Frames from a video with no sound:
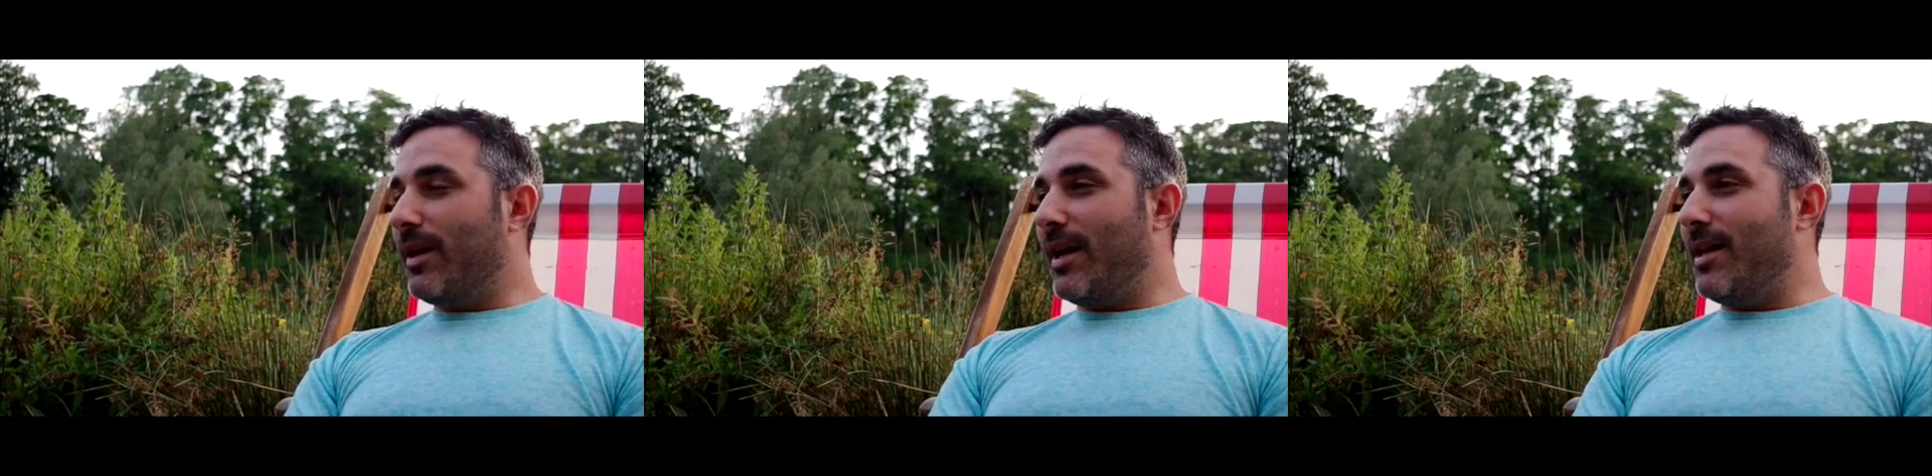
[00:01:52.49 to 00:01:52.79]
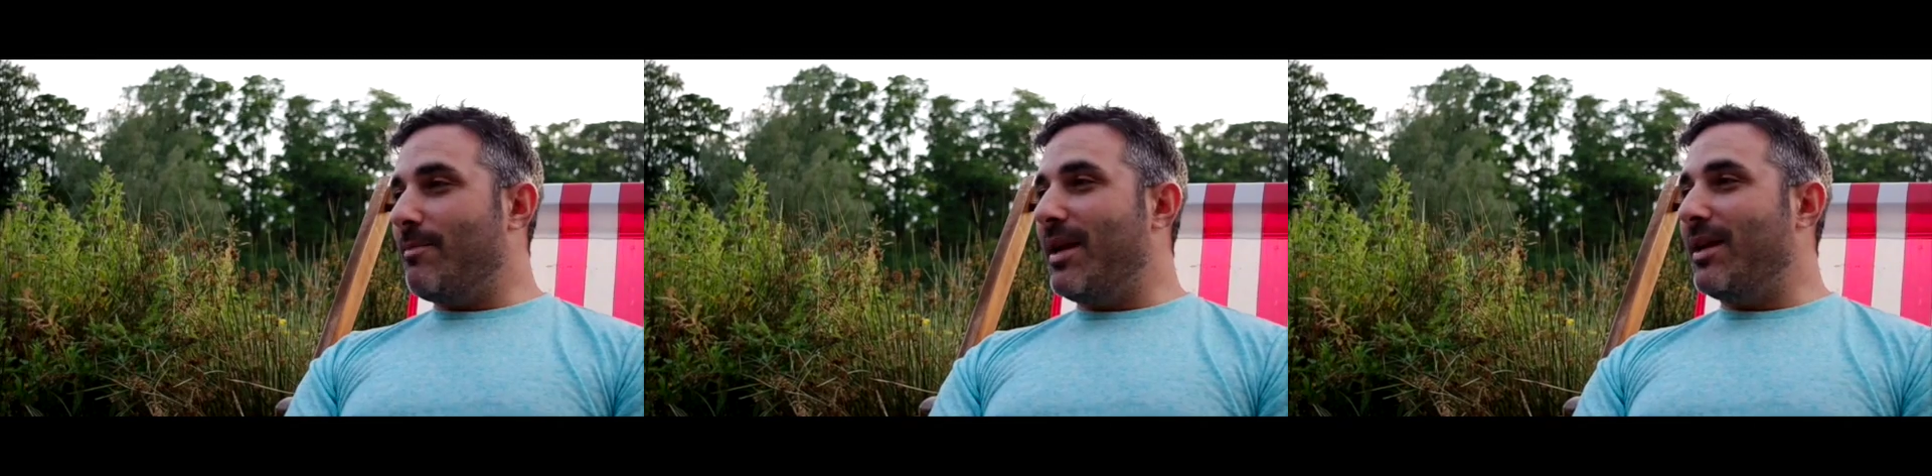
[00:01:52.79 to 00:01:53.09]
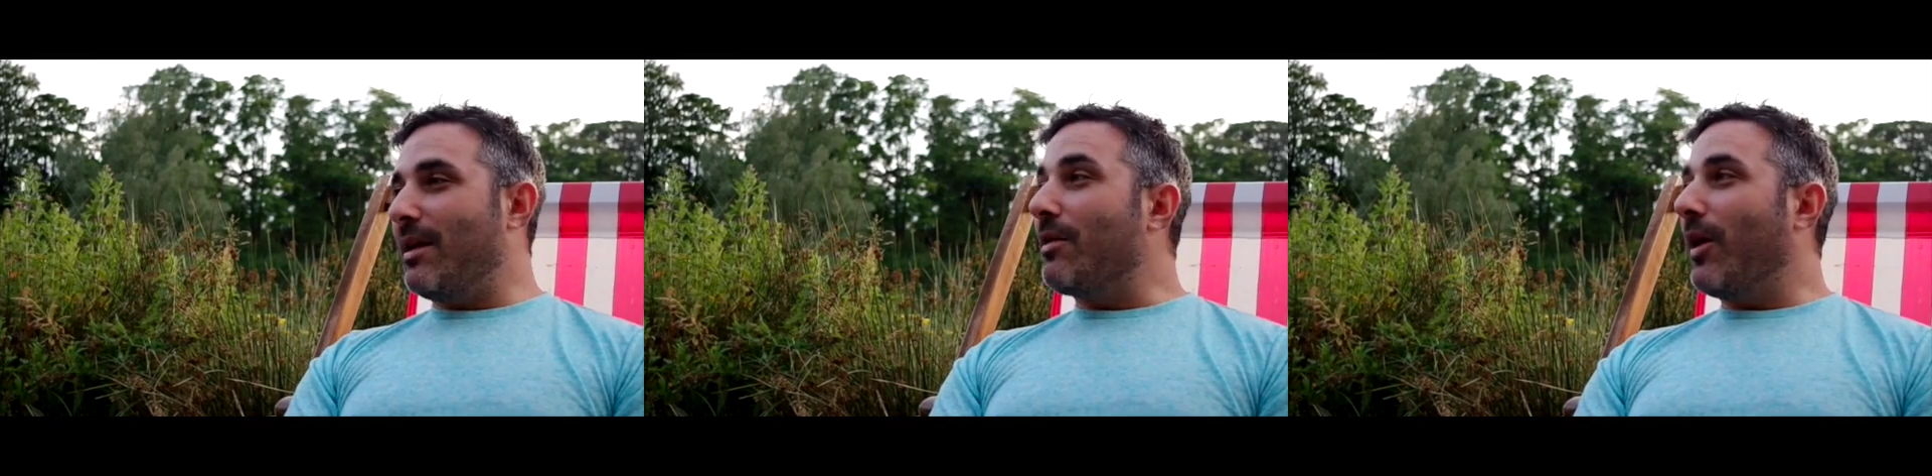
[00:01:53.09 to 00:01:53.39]
any
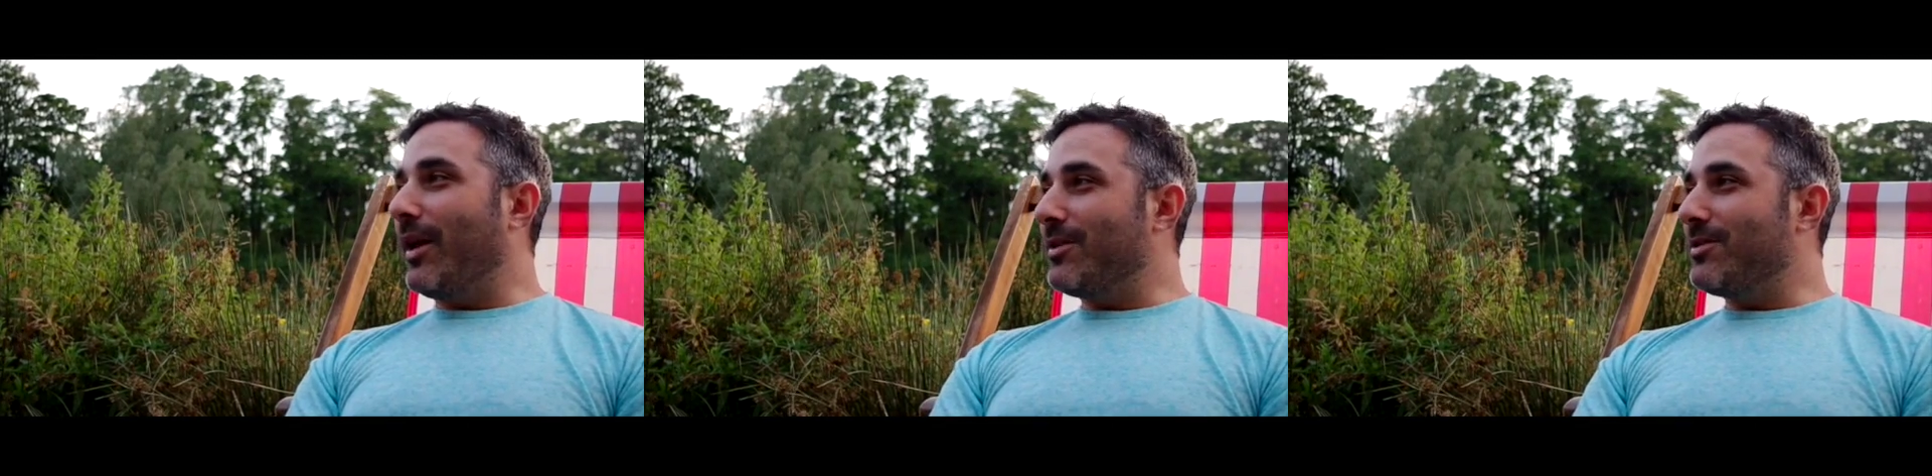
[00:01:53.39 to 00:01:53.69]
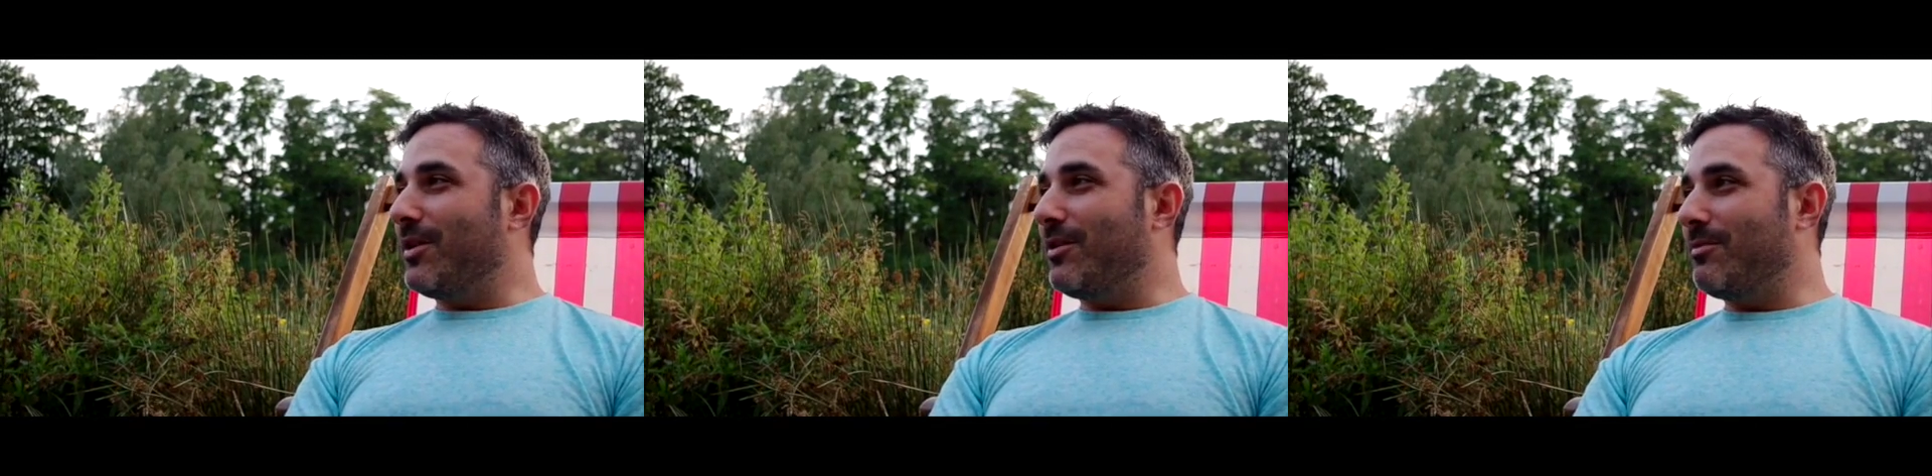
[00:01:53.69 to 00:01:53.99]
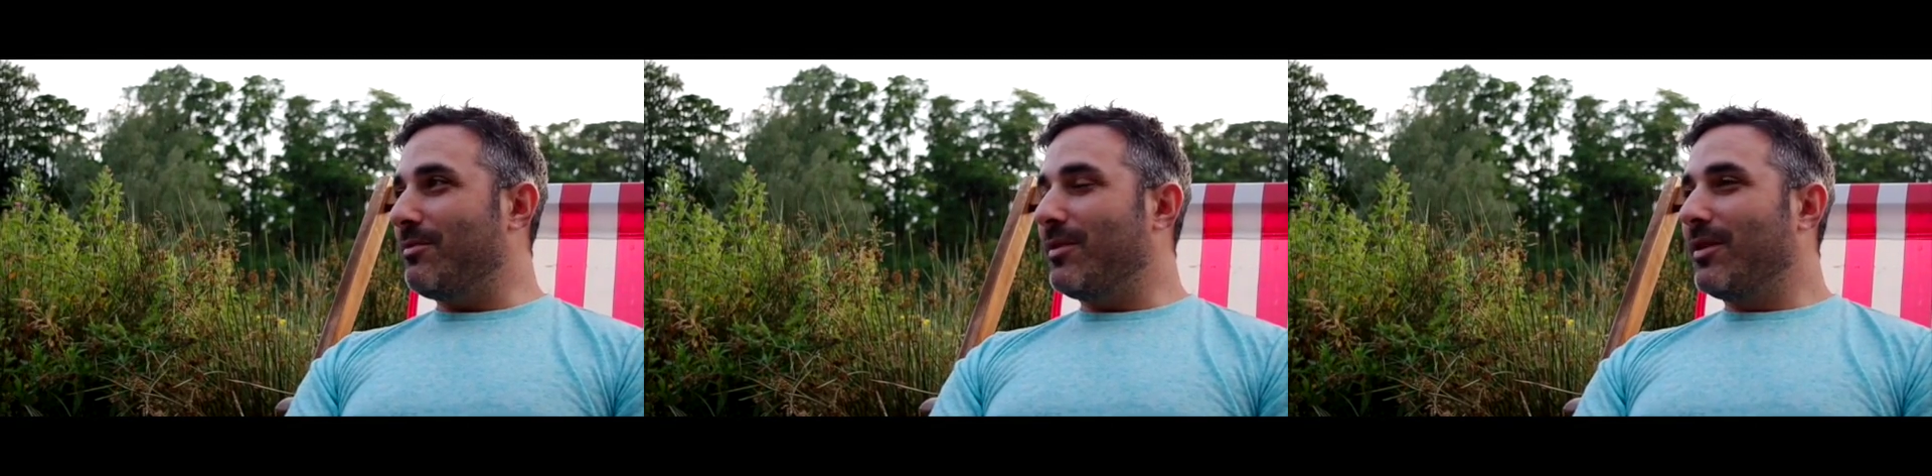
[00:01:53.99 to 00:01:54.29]
media that I
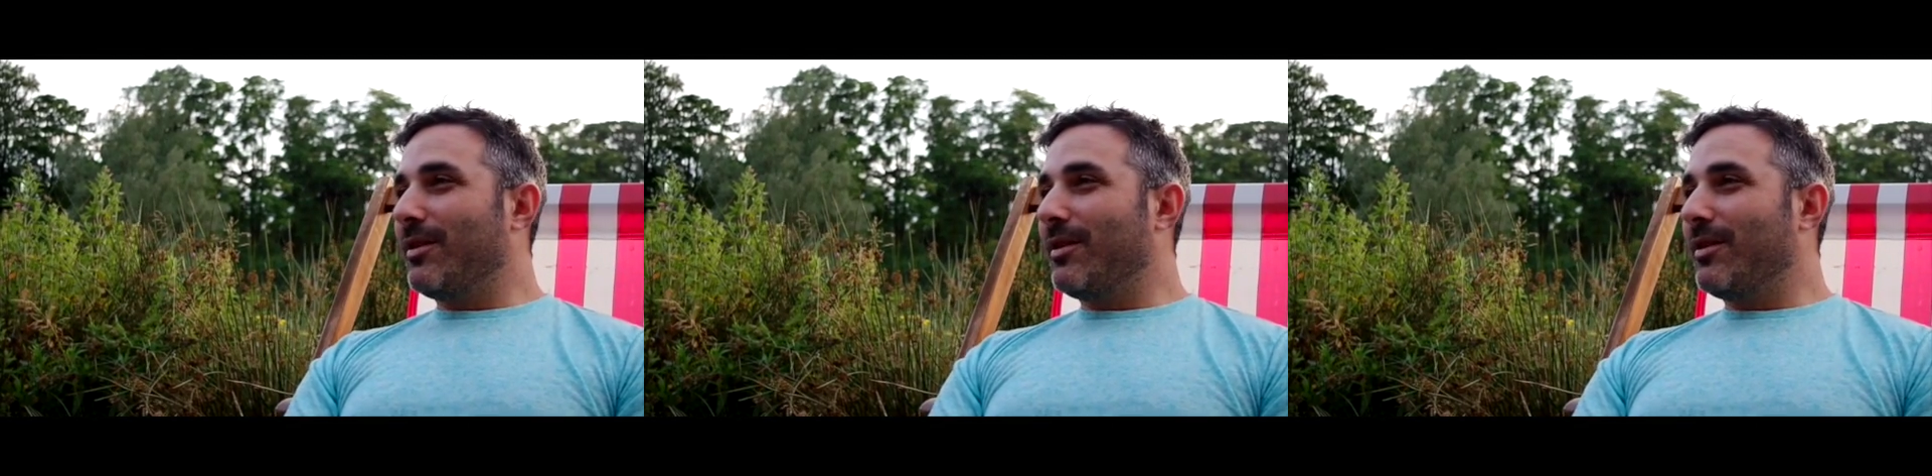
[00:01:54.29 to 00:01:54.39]
consume.